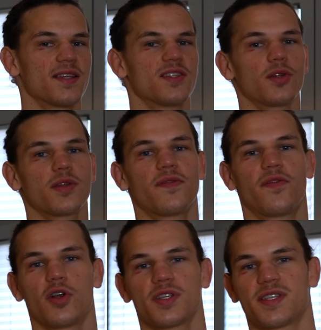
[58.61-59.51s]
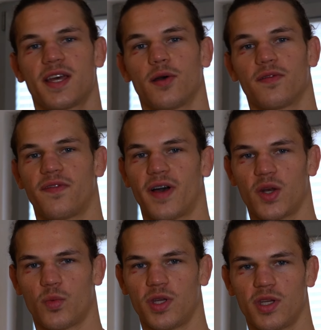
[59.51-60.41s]
is not the first day of
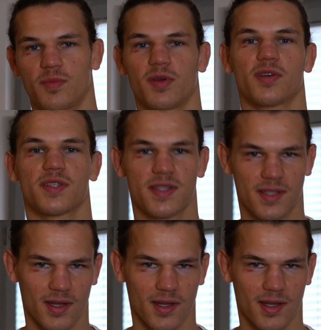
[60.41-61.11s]
fight week because it's